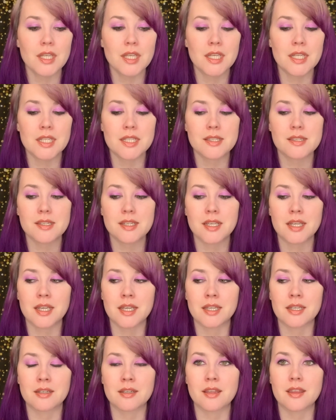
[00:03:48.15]
it's
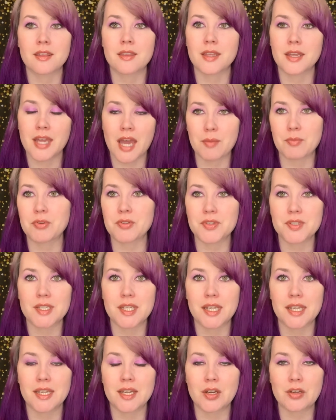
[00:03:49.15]
in the capital
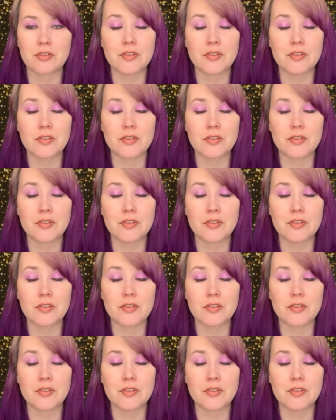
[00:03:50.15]
city of